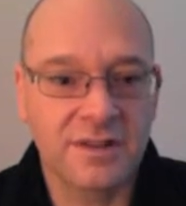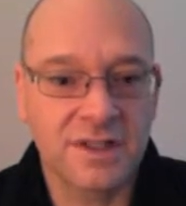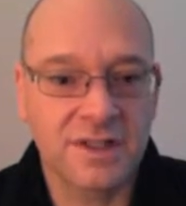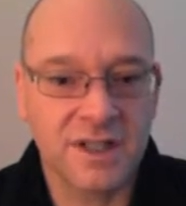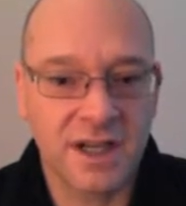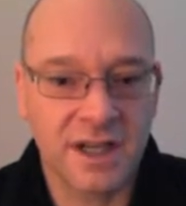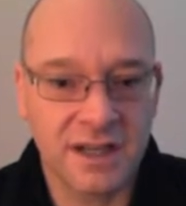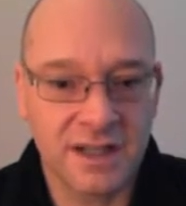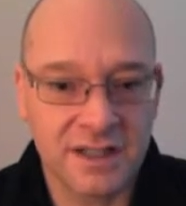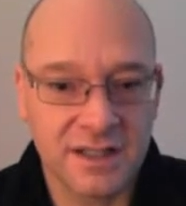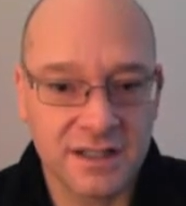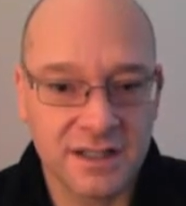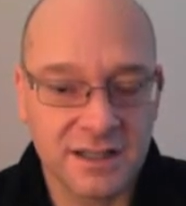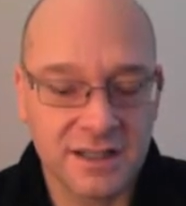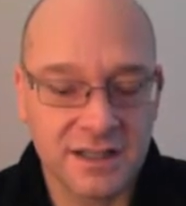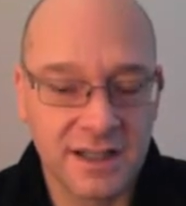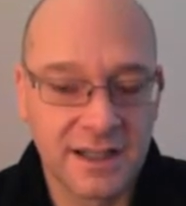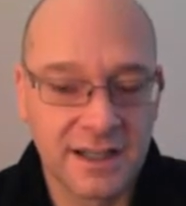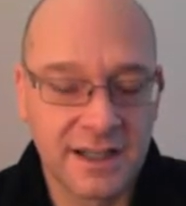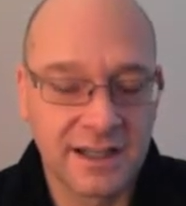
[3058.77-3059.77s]
checklist.
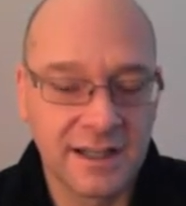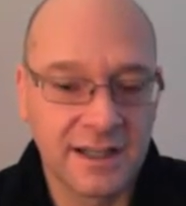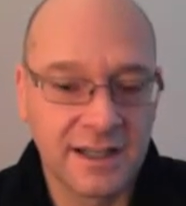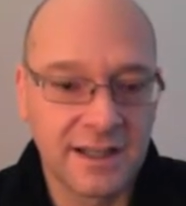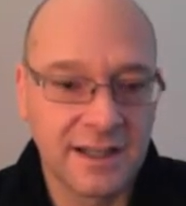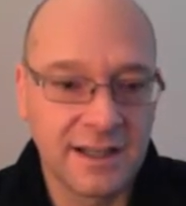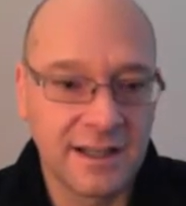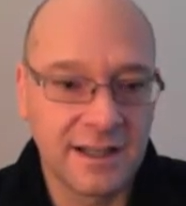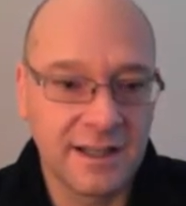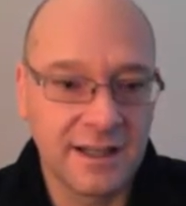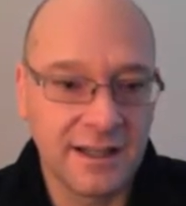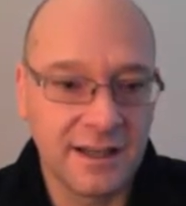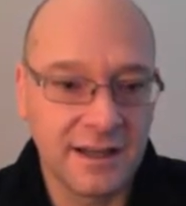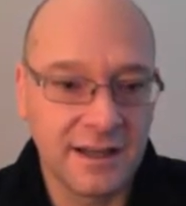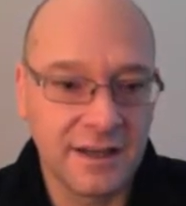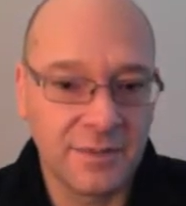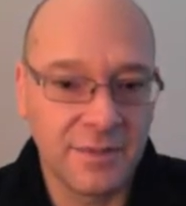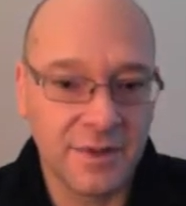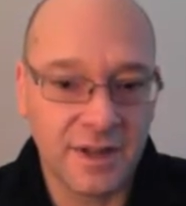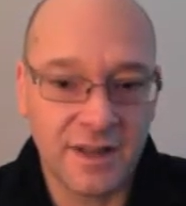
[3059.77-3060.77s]

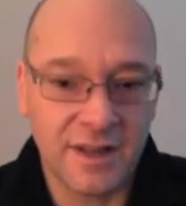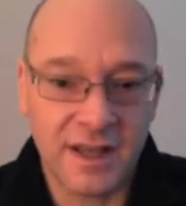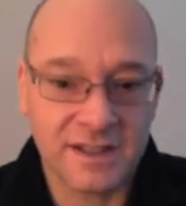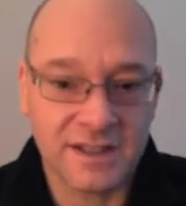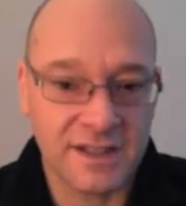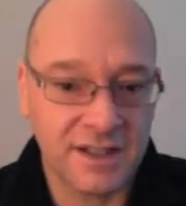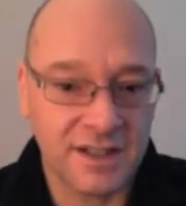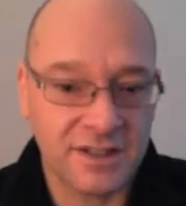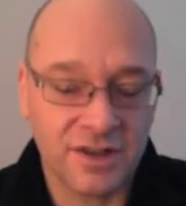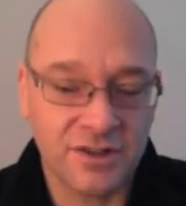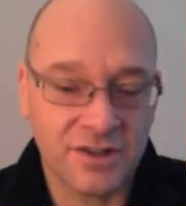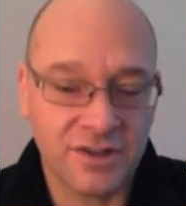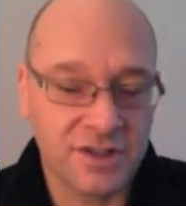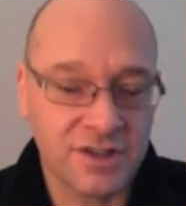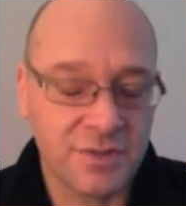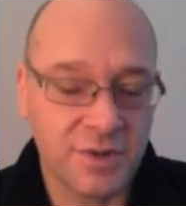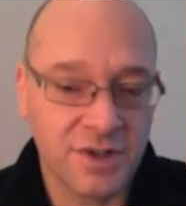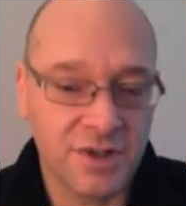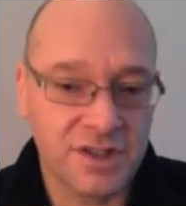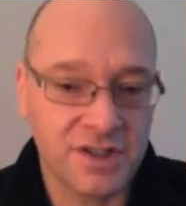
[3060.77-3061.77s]
And that's it. So I just wanted to